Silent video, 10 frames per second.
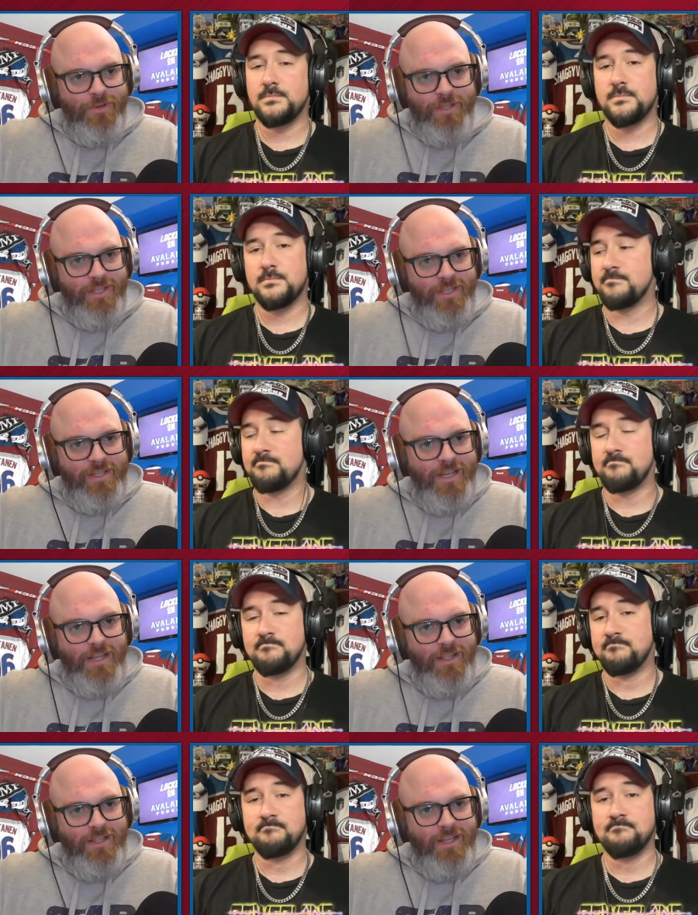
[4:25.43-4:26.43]
Speaker 1: really,
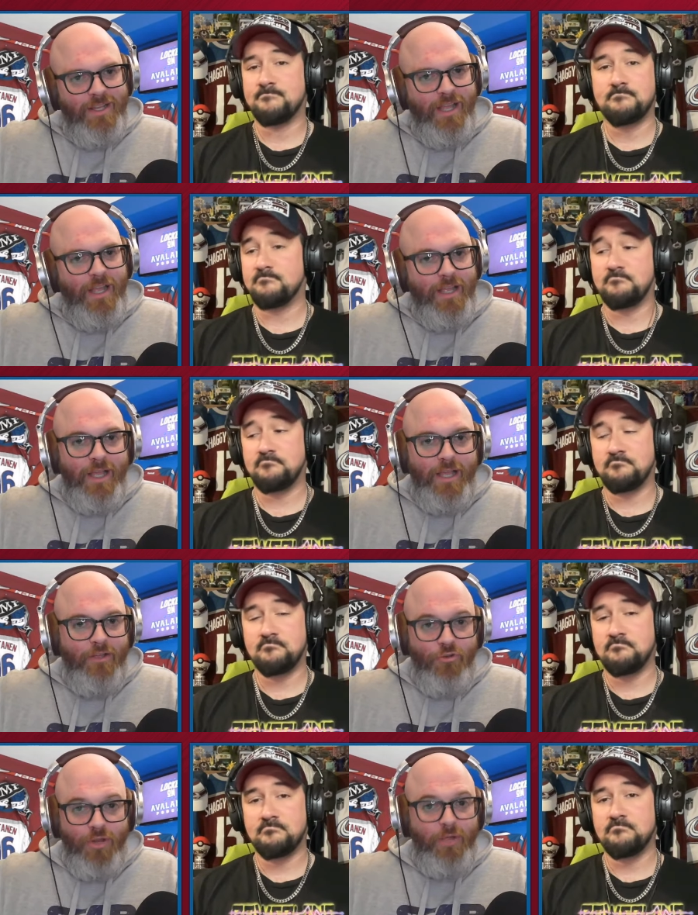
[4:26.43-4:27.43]
Kyle. And, and I, I,
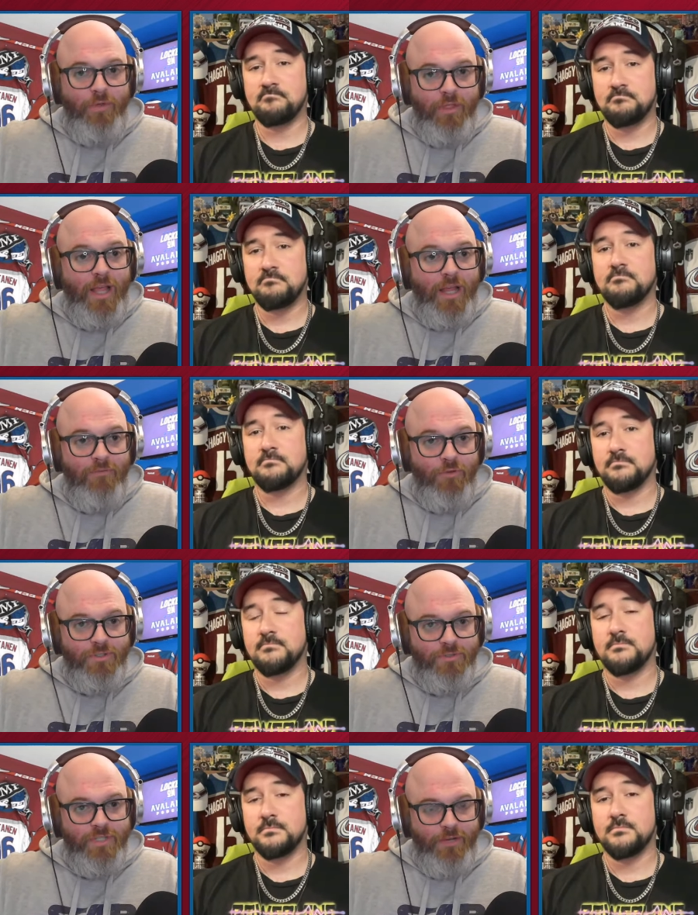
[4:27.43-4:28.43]
agree with a lot of
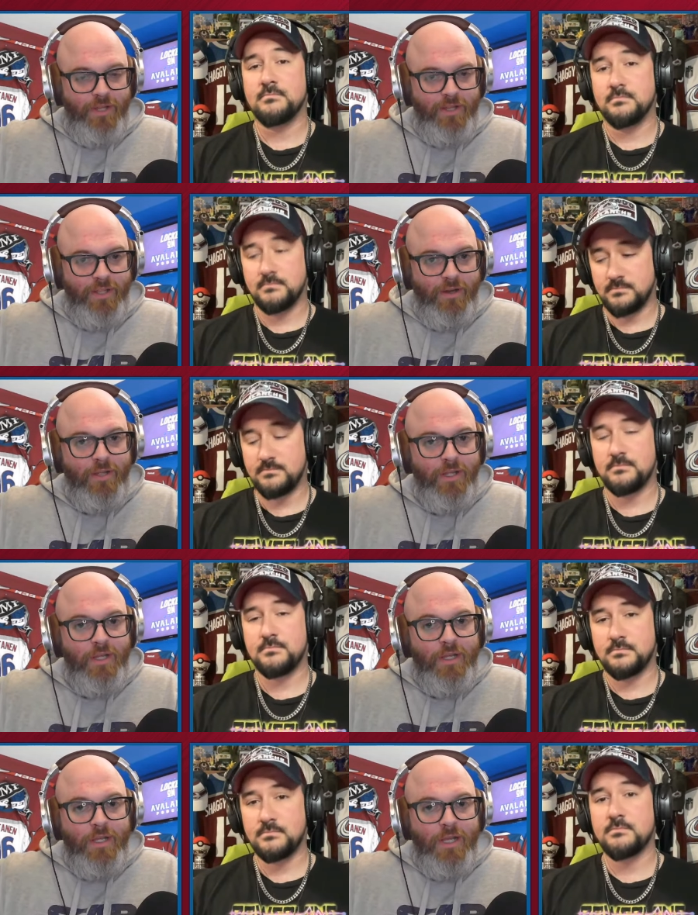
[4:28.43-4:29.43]
what you said right there.
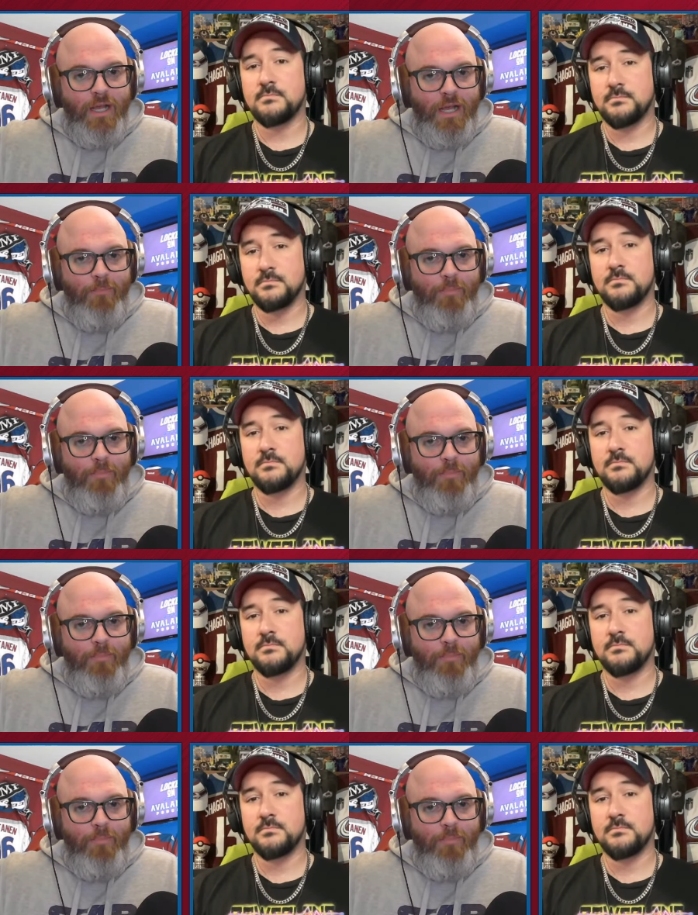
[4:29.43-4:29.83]
Uh,